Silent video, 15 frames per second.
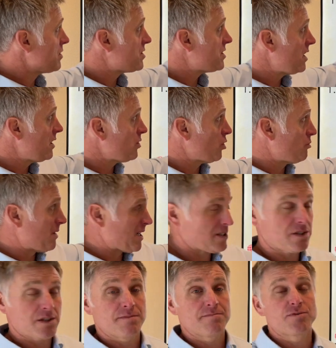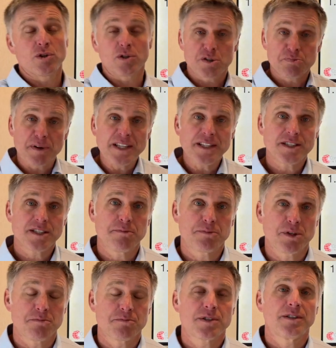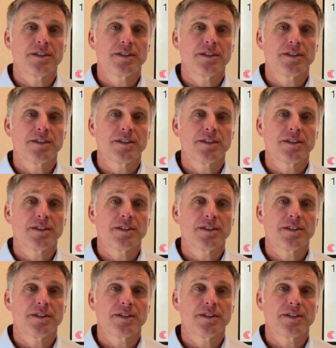síntomas. So explain the symptoms